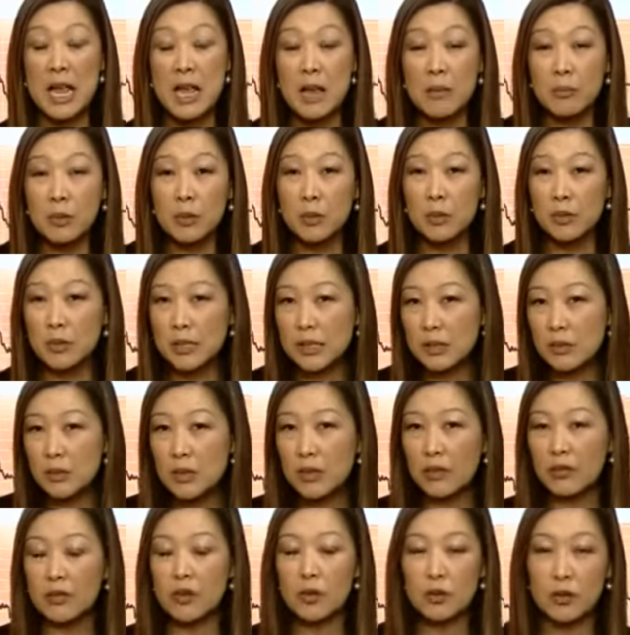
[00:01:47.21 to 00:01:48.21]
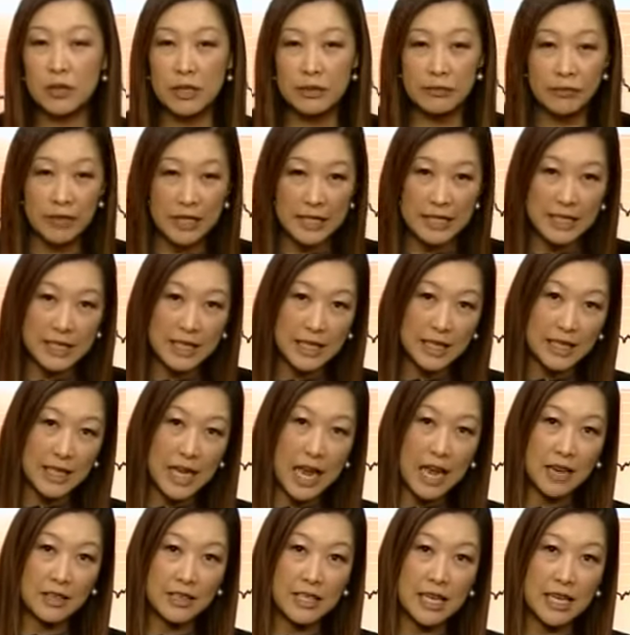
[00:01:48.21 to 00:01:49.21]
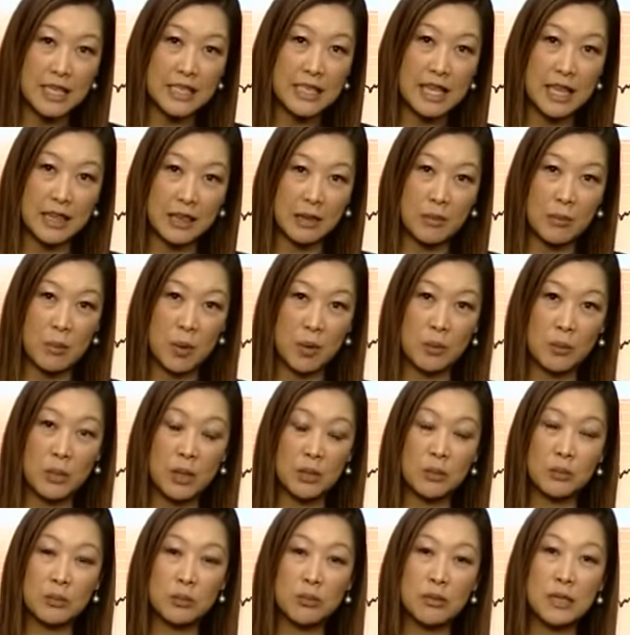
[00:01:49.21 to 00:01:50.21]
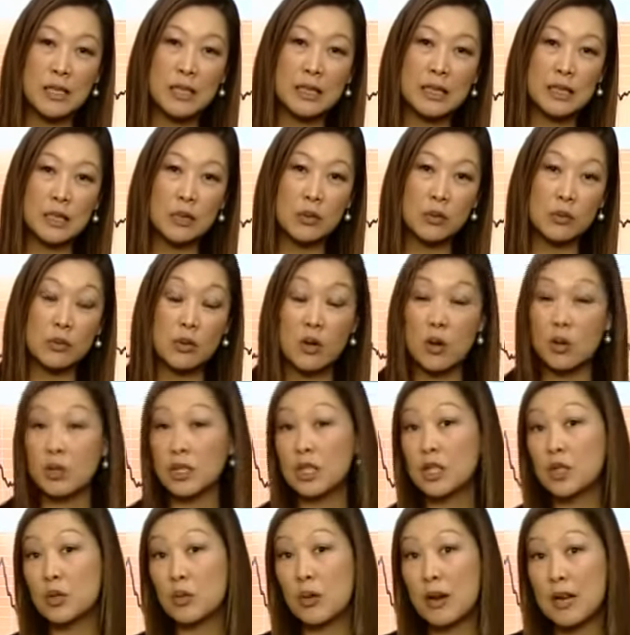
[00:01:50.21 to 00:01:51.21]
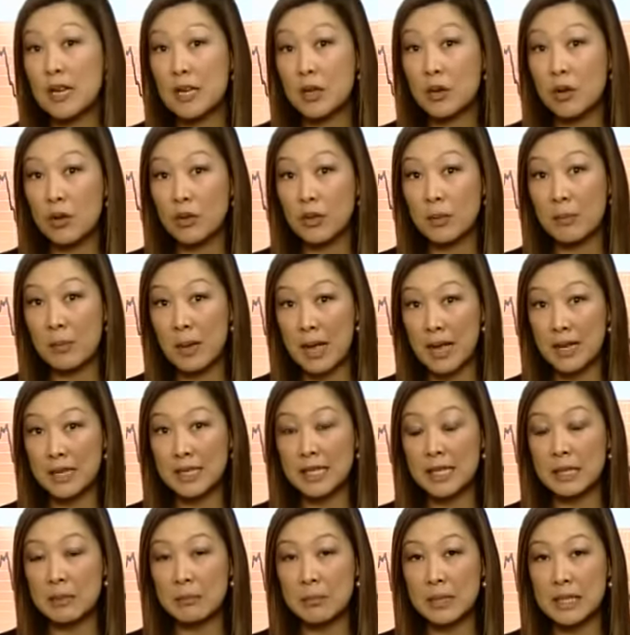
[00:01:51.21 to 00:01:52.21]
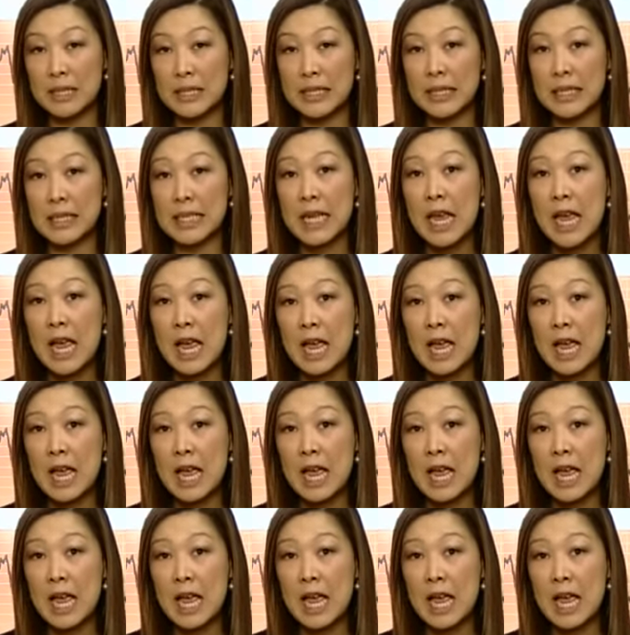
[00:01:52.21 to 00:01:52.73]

But all in all, if you're investing in Caltex at the moment, really you're concentrating on the marketing business.